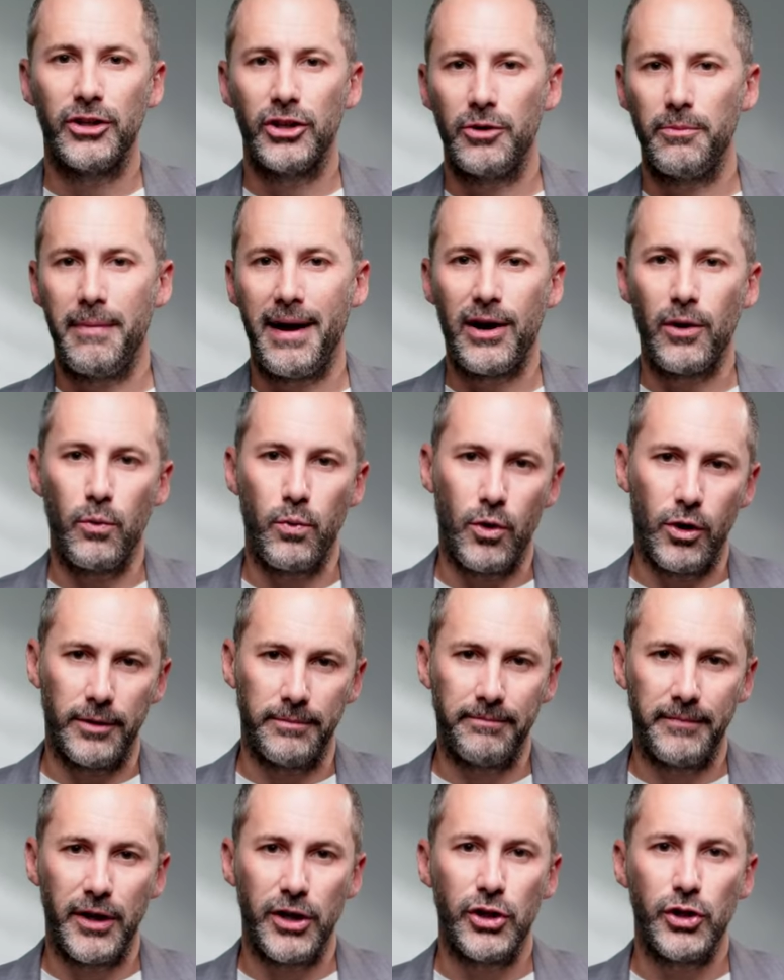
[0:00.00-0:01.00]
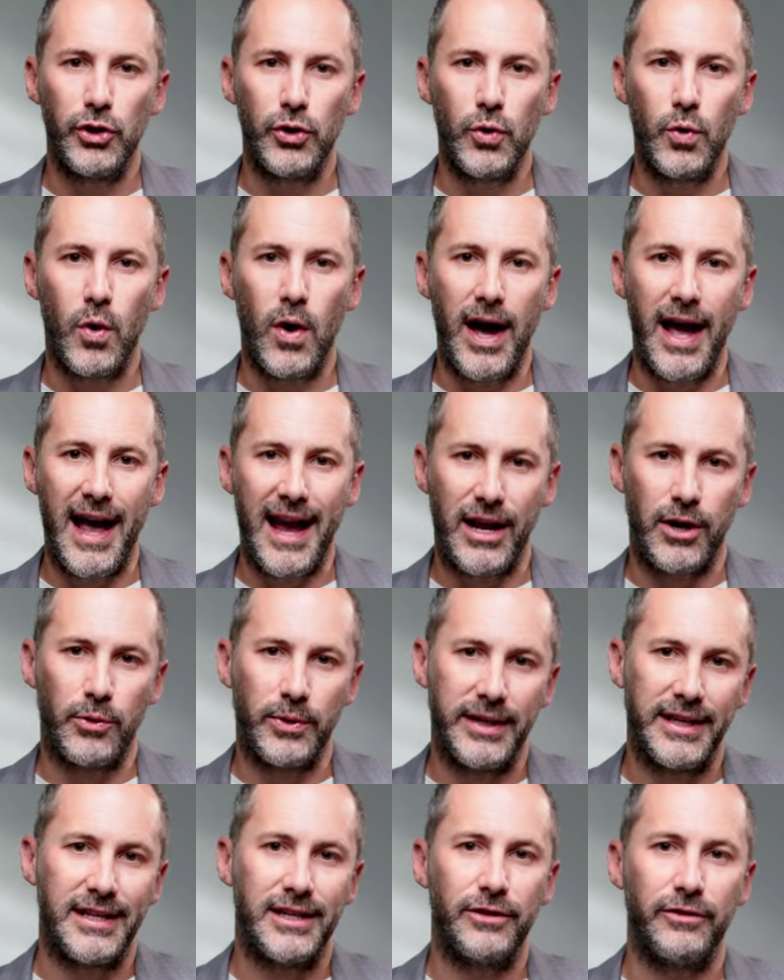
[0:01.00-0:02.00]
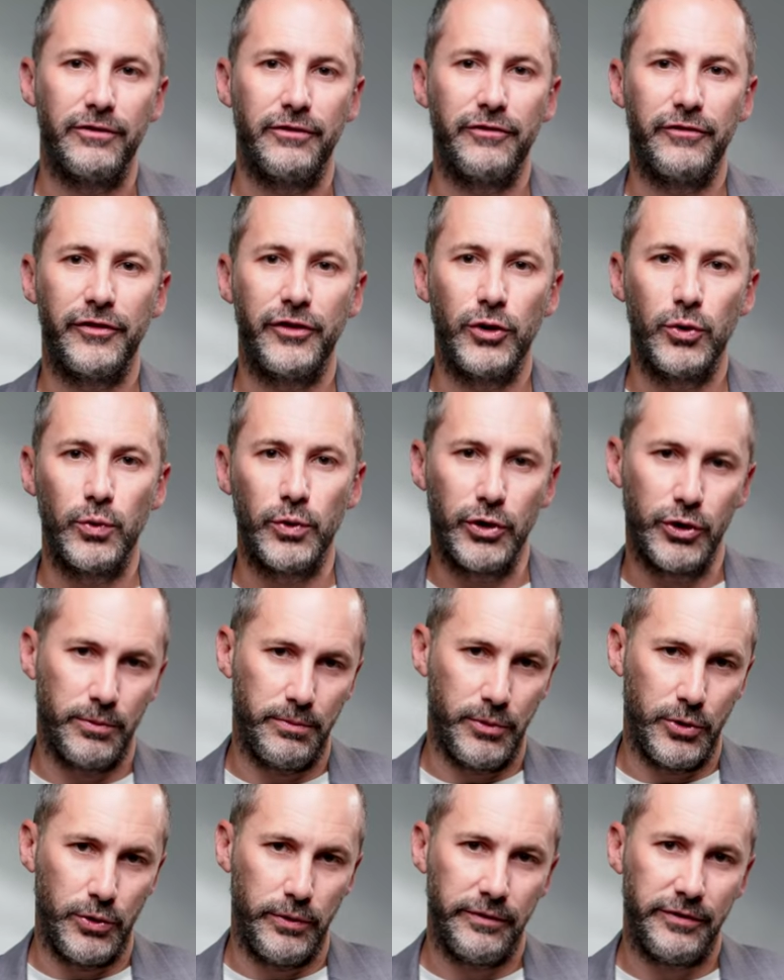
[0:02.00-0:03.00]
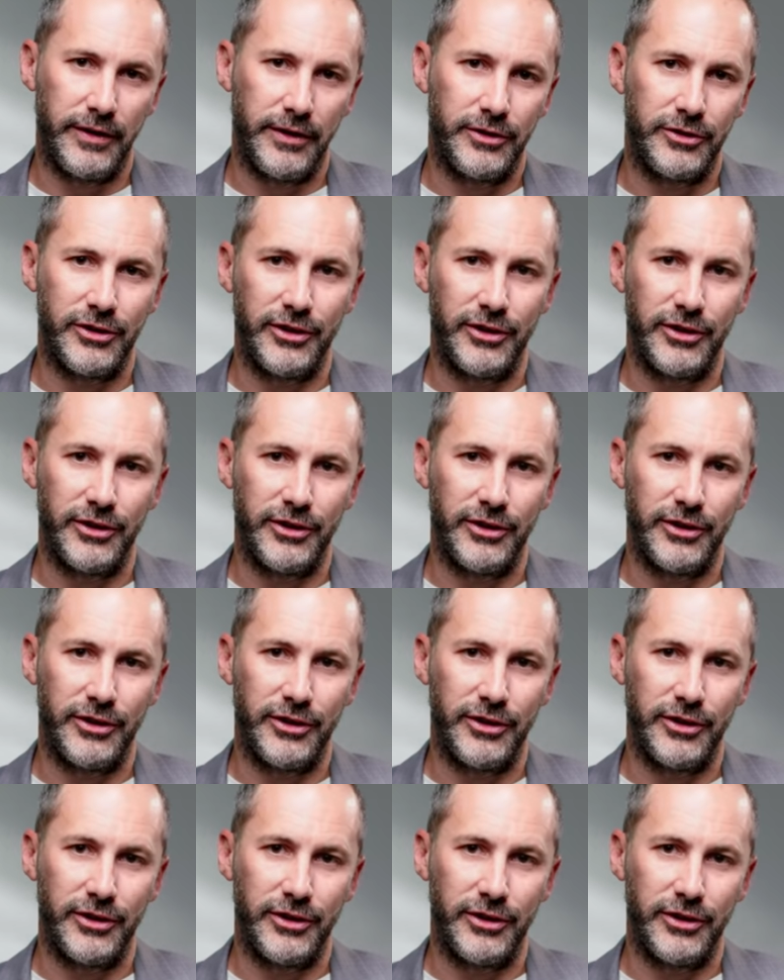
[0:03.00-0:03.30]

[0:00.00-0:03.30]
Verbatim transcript: No matter what, your equity can fuel your move